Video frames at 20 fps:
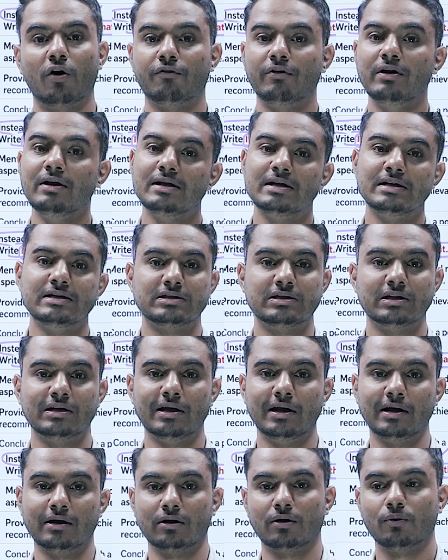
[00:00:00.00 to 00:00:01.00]
of an
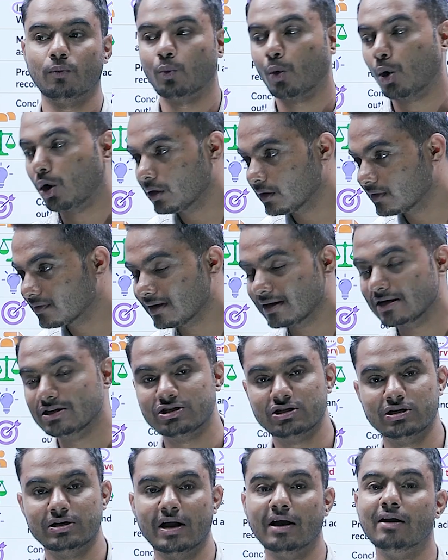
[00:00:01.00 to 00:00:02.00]
incident. What is an
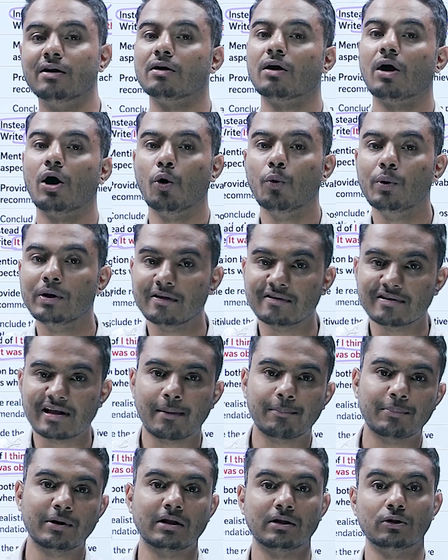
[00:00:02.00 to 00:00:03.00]
incident? How it is
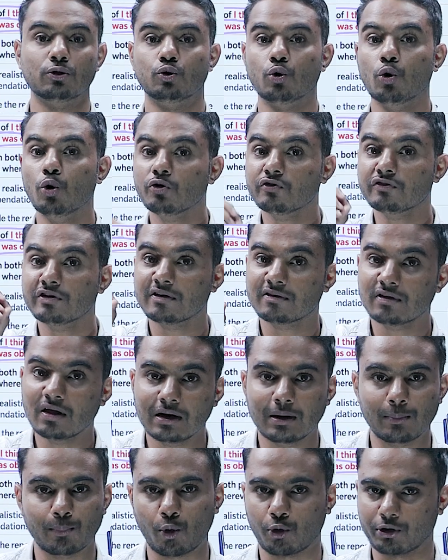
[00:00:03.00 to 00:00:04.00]
happening? Those things
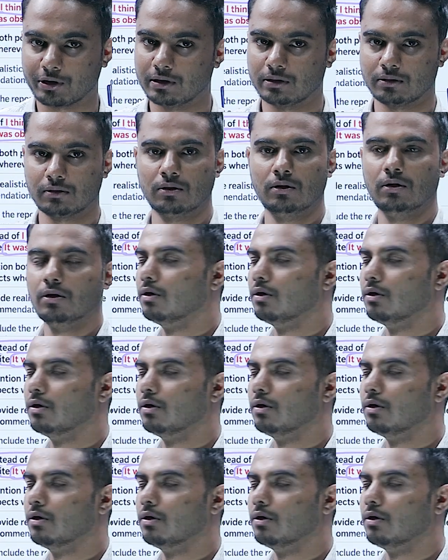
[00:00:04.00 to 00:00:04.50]
are important.